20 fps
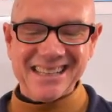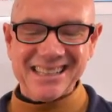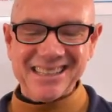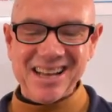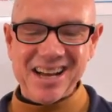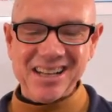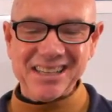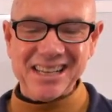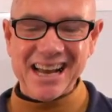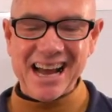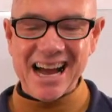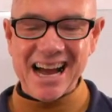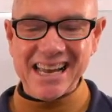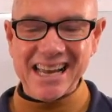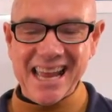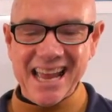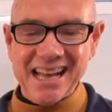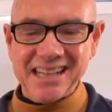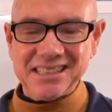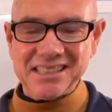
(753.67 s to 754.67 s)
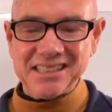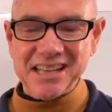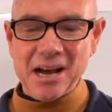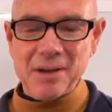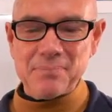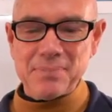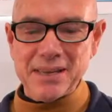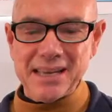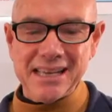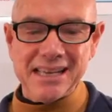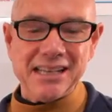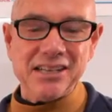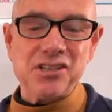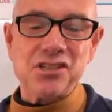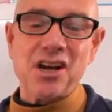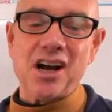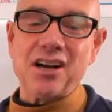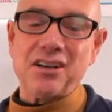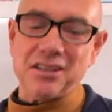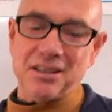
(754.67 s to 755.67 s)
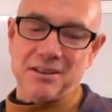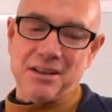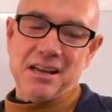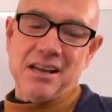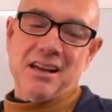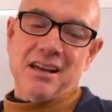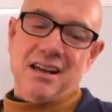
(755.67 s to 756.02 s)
Lolly, I can't stop eating chocolate.